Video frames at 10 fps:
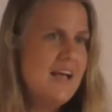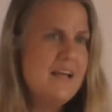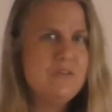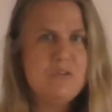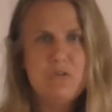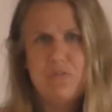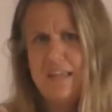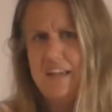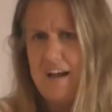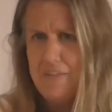and do you
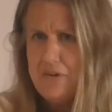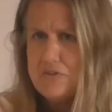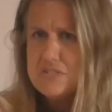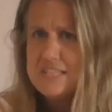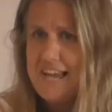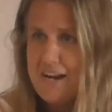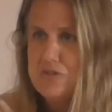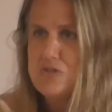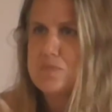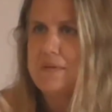think others
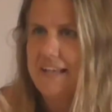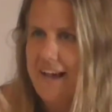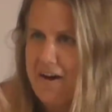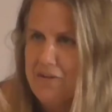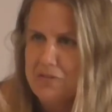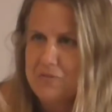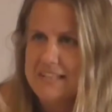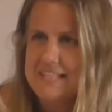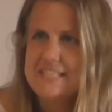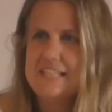dare to speak out
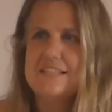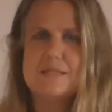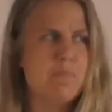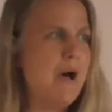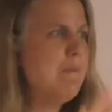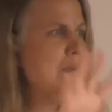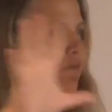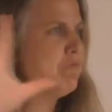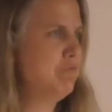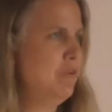when they see this
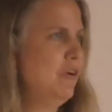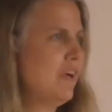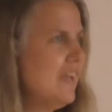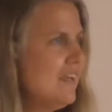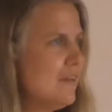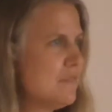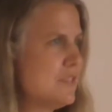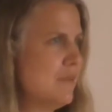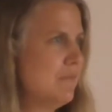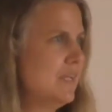public flogging of
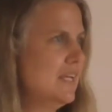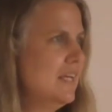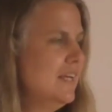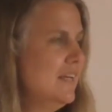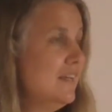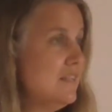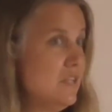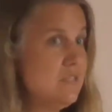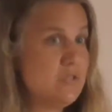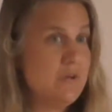someone
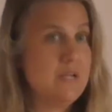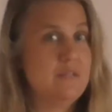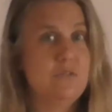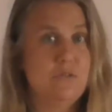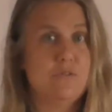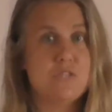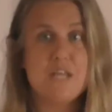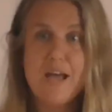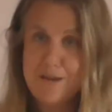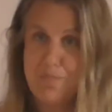just trying to
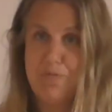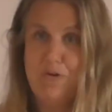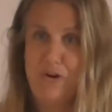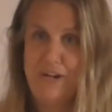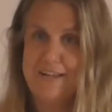stand up for a